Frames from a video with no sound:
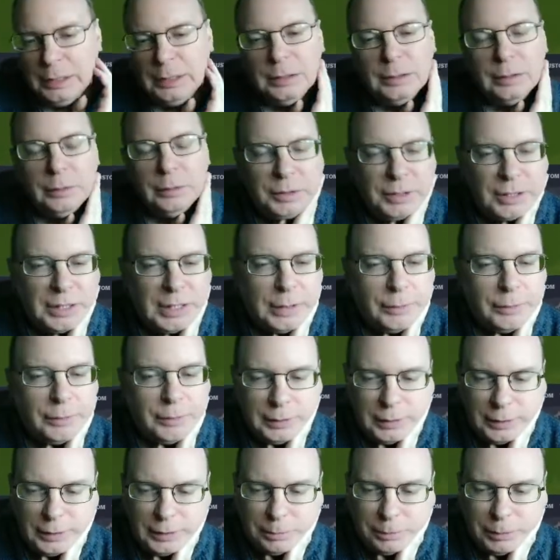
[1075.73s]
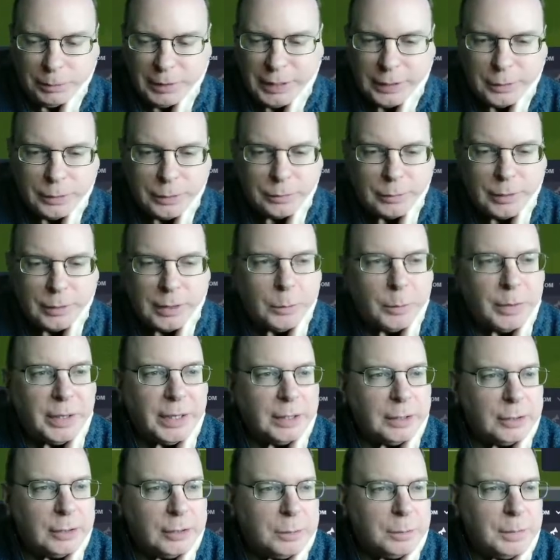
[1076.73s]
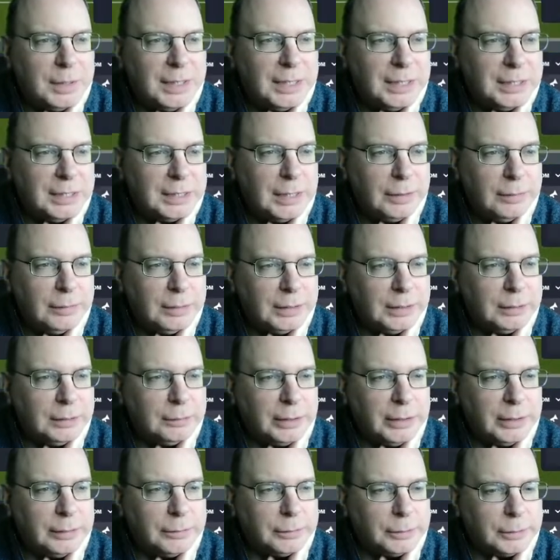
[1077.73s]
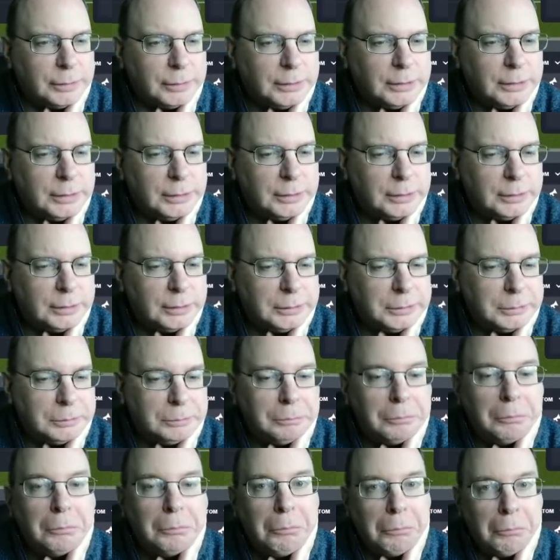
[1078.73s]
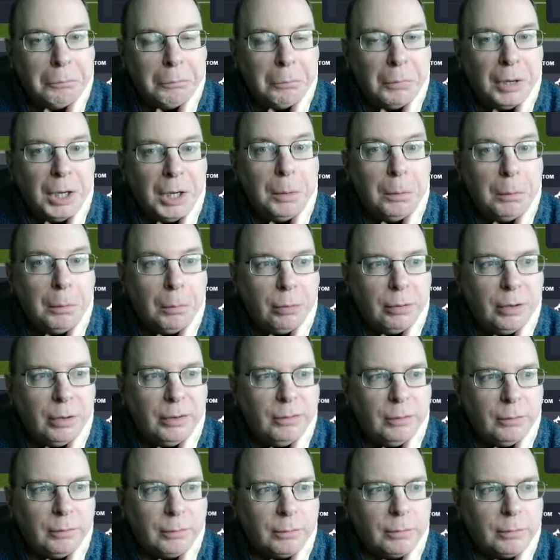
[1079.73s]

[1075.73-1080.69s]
Which, given he's playing on the right wing, should mean he's definitely right-footed. Impressive.